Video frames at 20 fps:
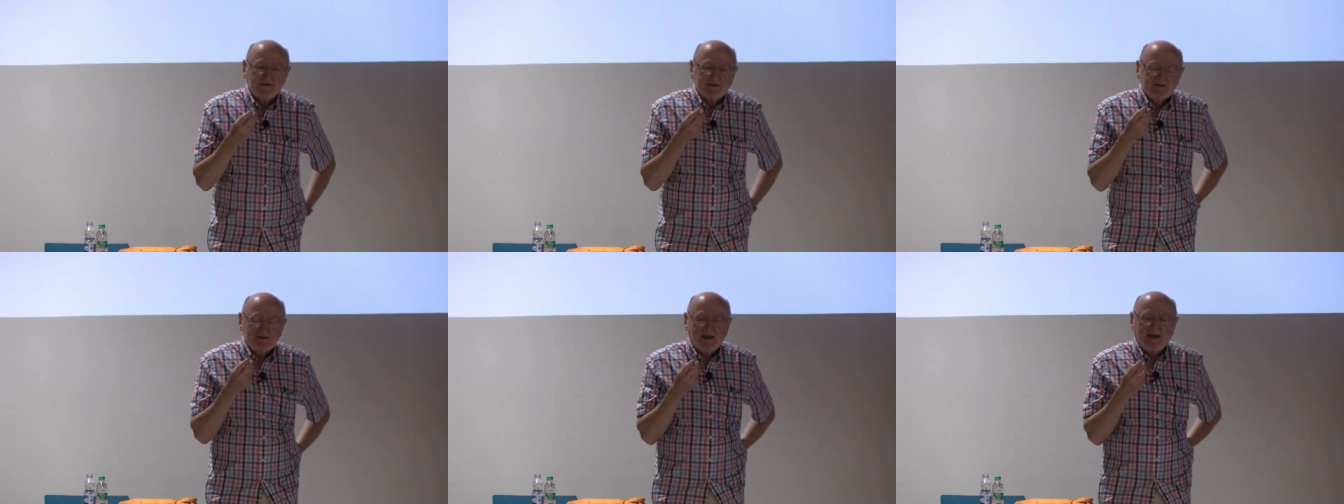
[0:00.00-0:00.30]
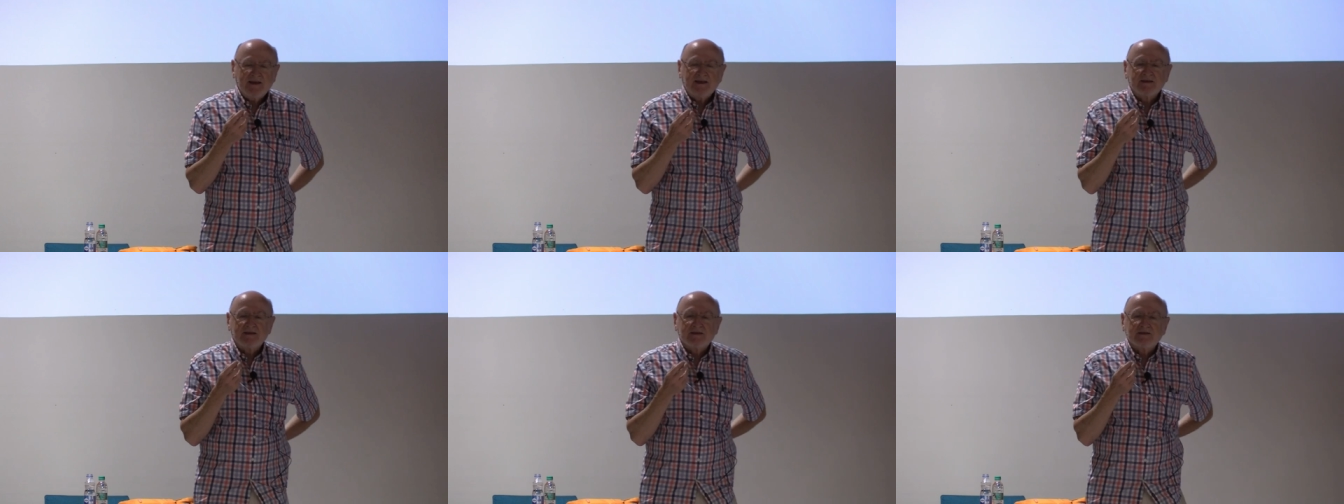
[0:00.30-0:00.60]
The
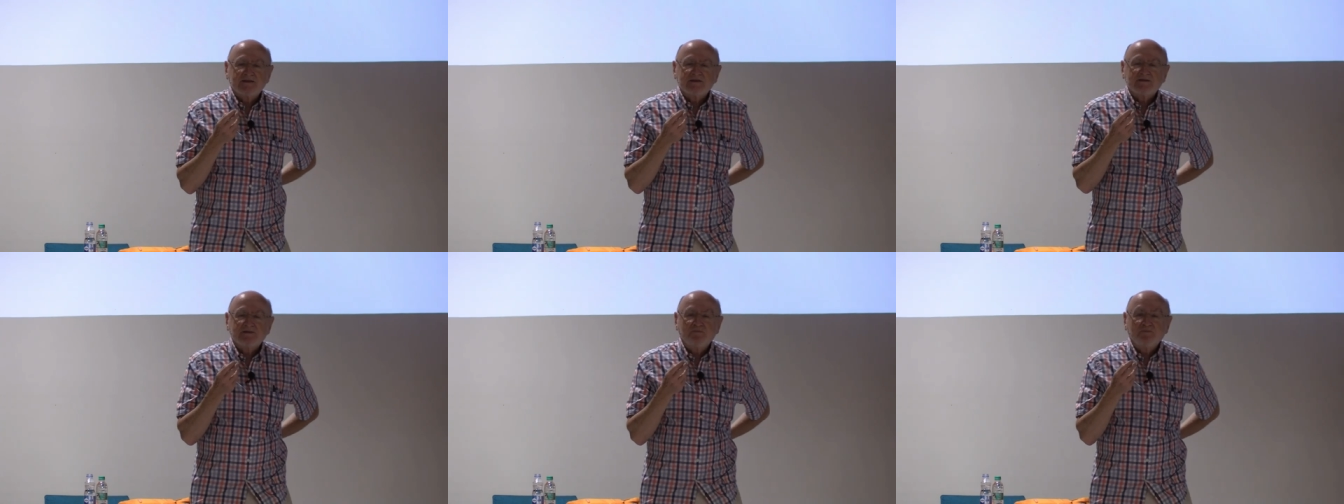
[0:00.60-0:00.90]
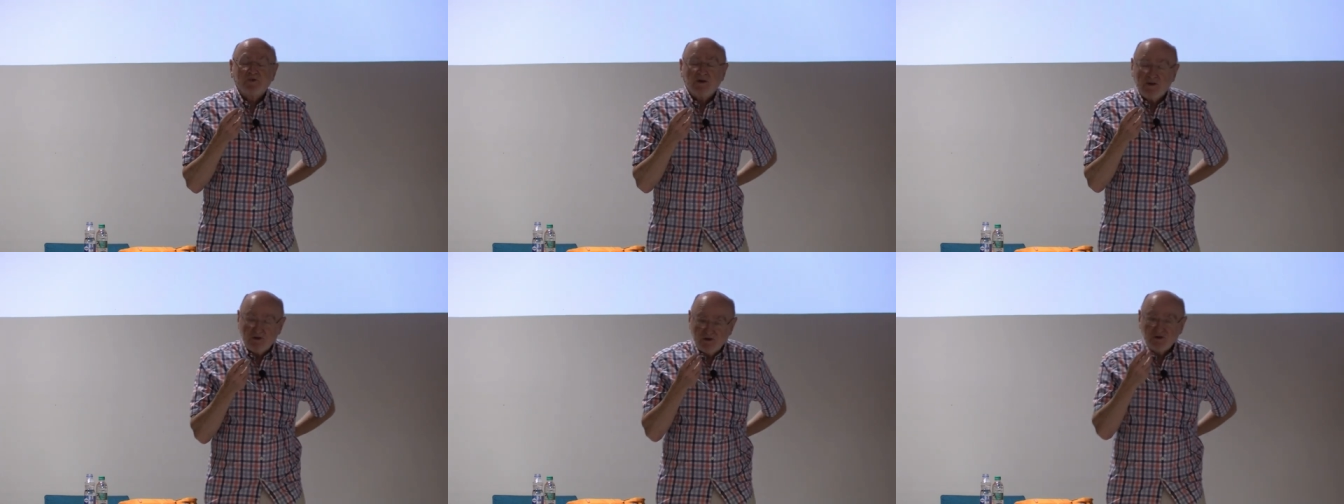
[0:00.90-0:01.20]
second
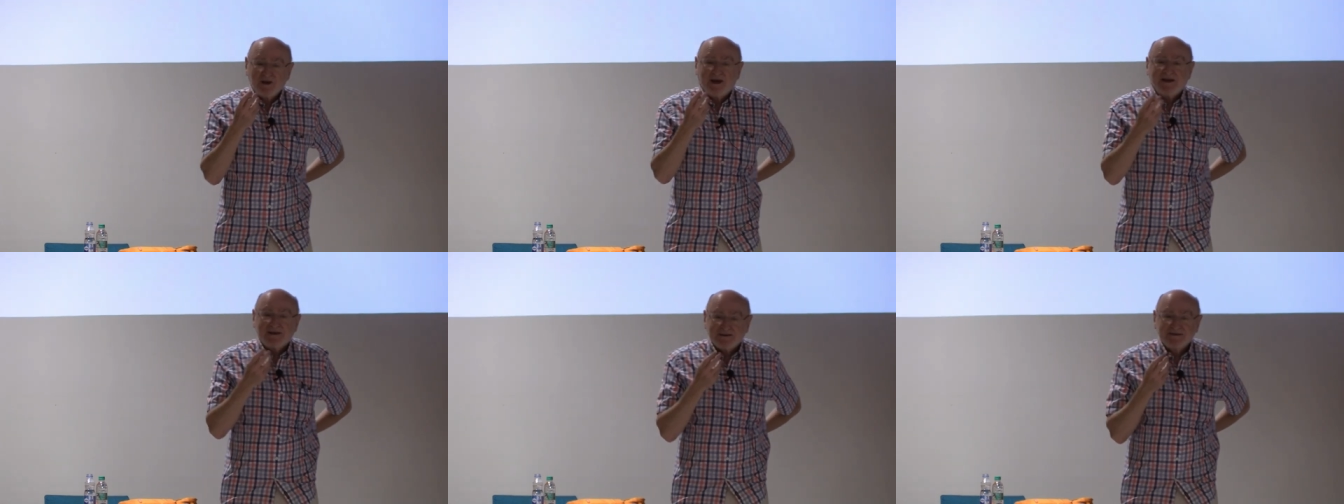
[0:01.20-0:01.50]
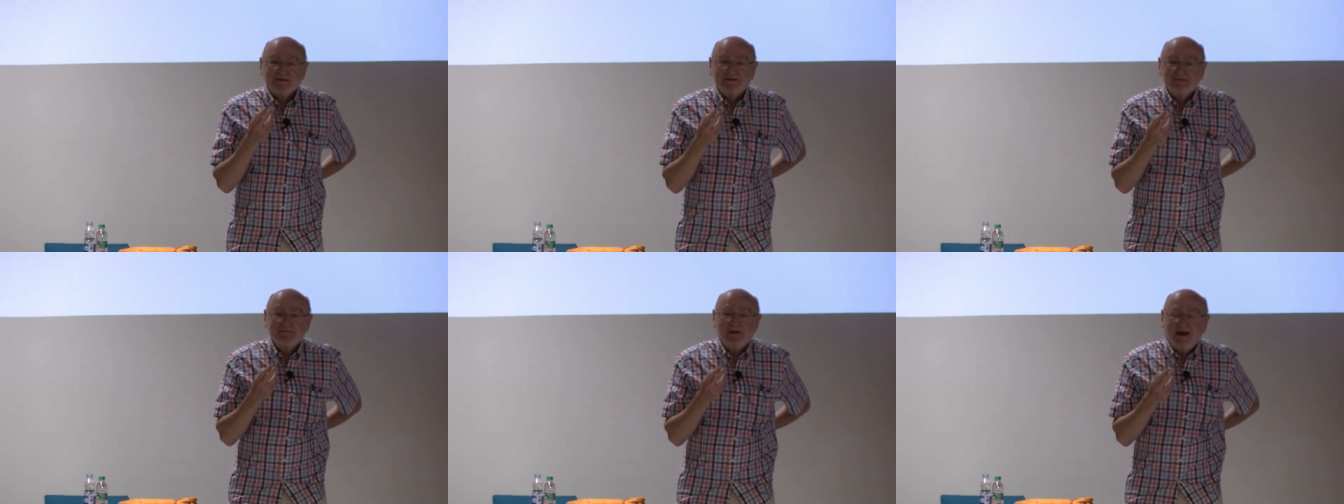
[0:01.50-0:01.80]
is you
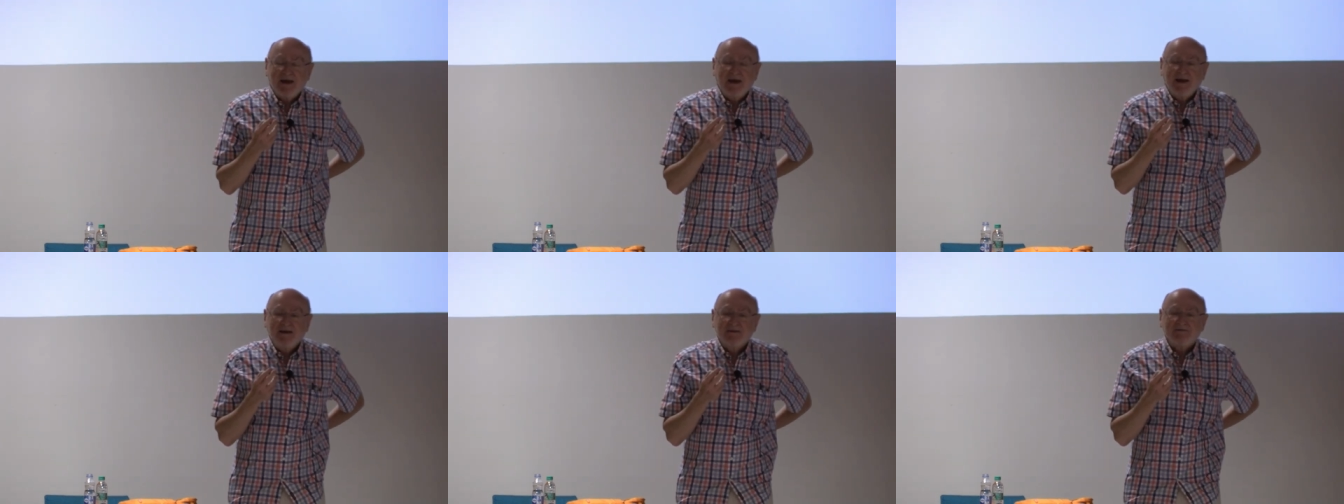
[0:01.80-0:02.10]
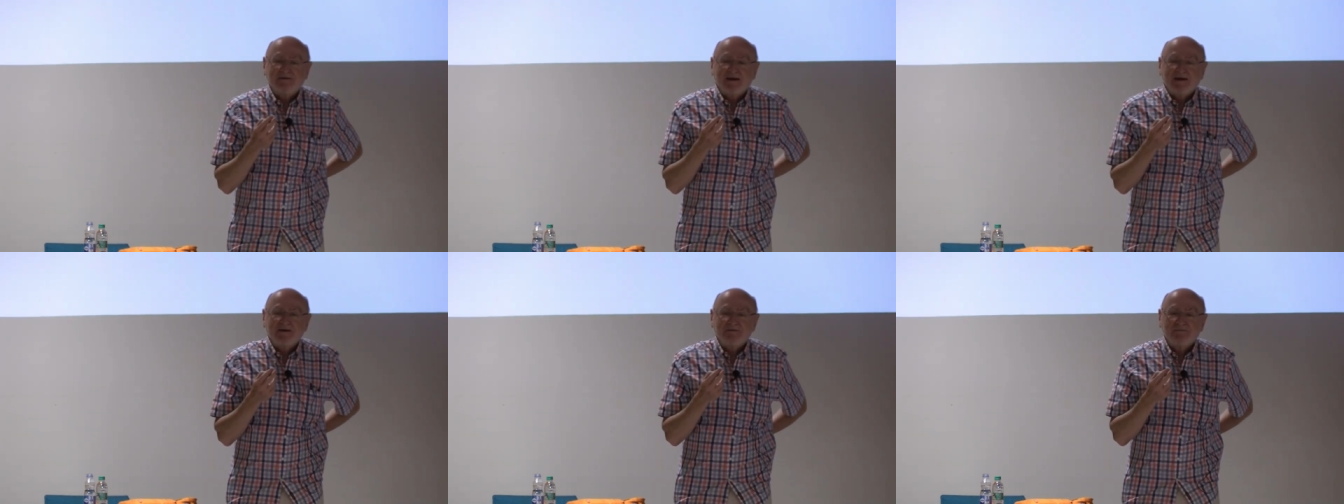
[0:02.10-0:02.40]
change the
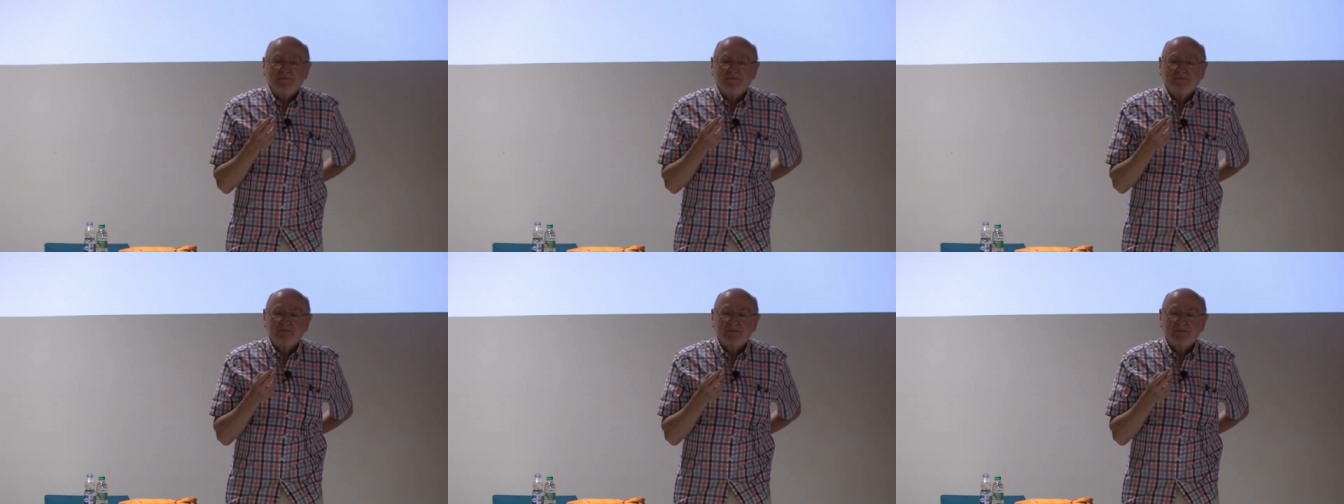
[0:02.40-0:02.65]
behavior.